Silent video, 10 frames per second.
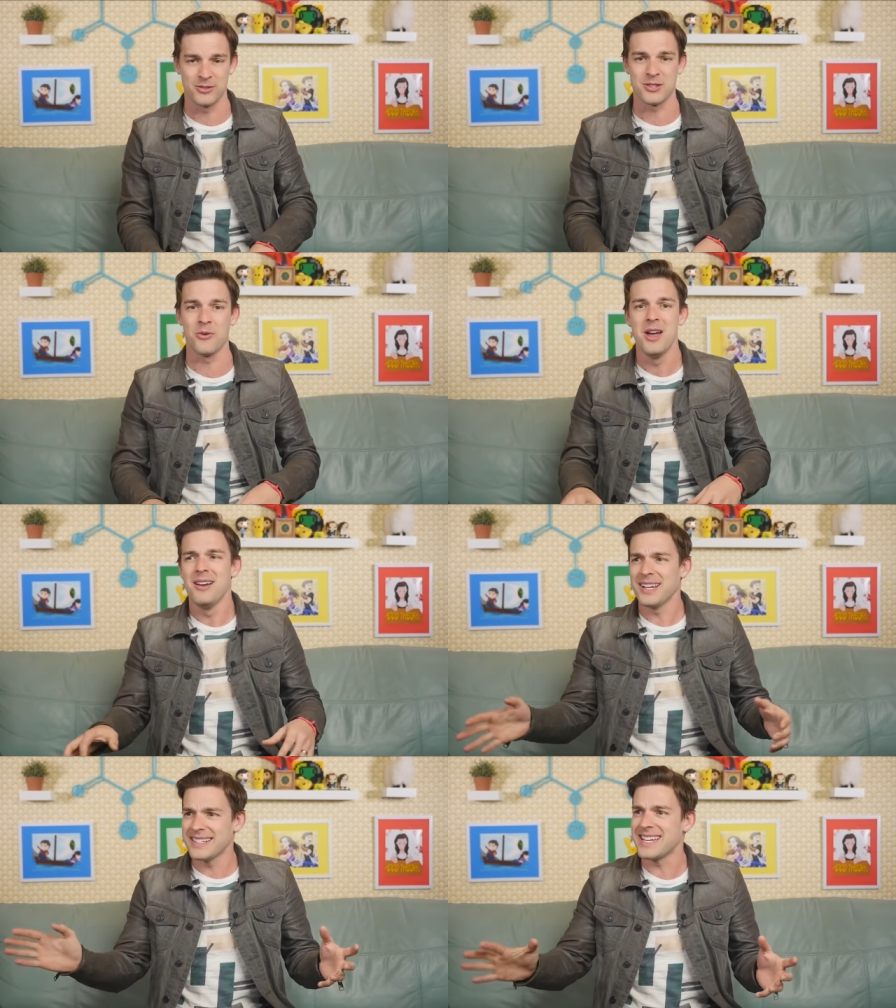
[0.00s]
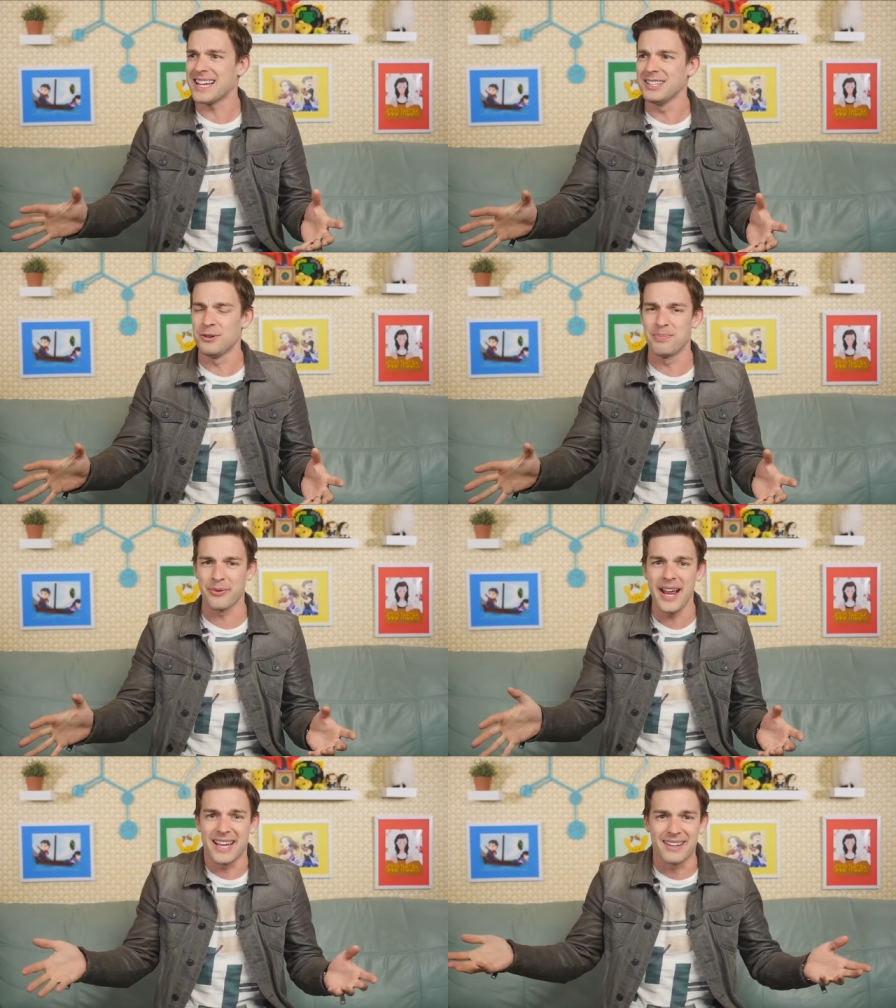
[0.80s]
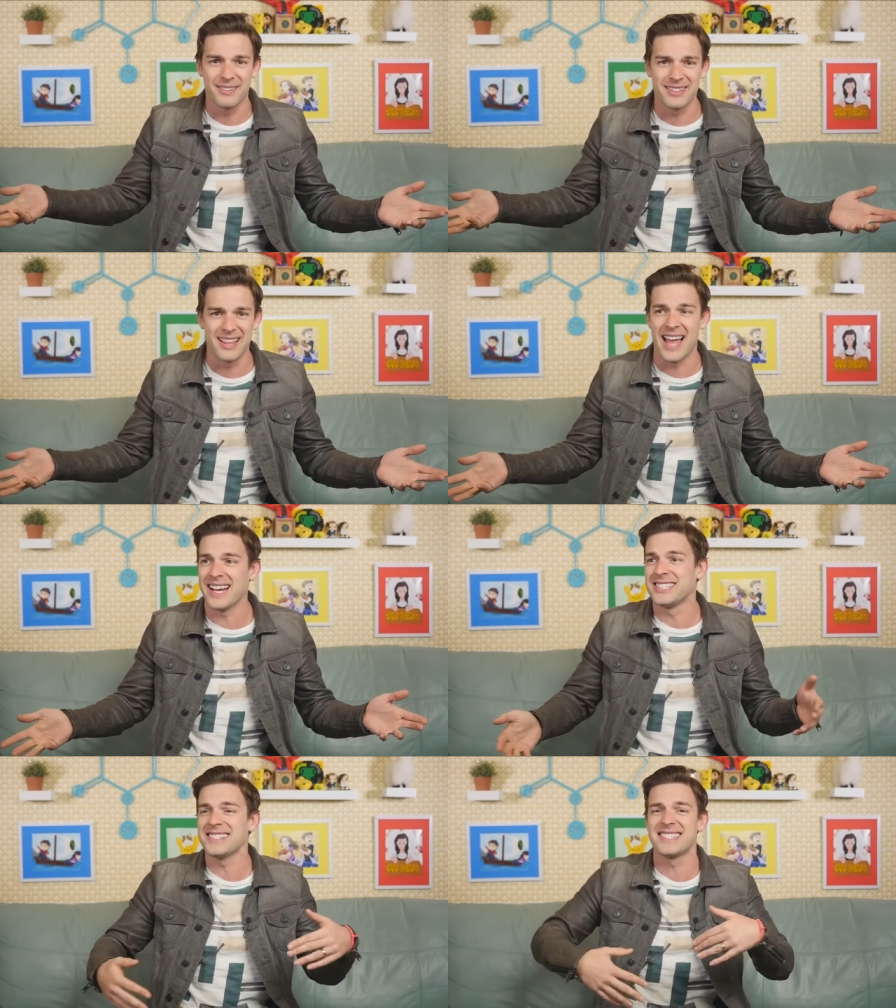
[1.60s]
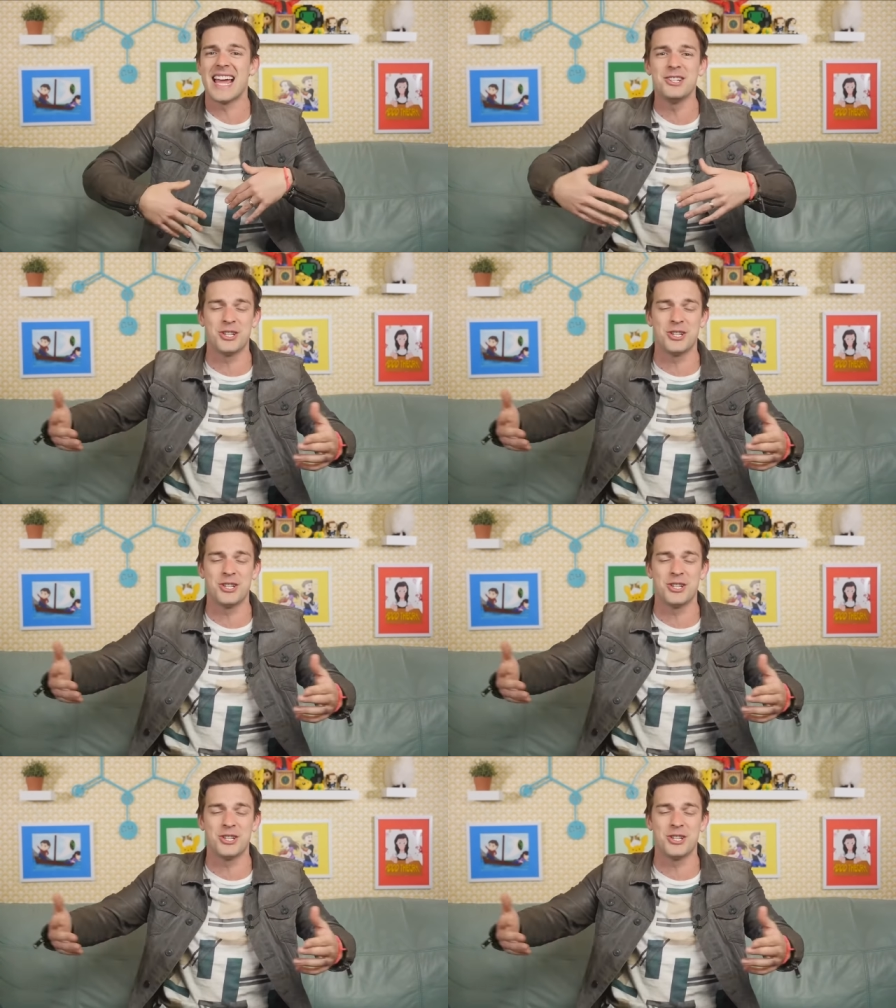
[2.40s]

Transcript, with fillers: So we had to take a little break and I just sent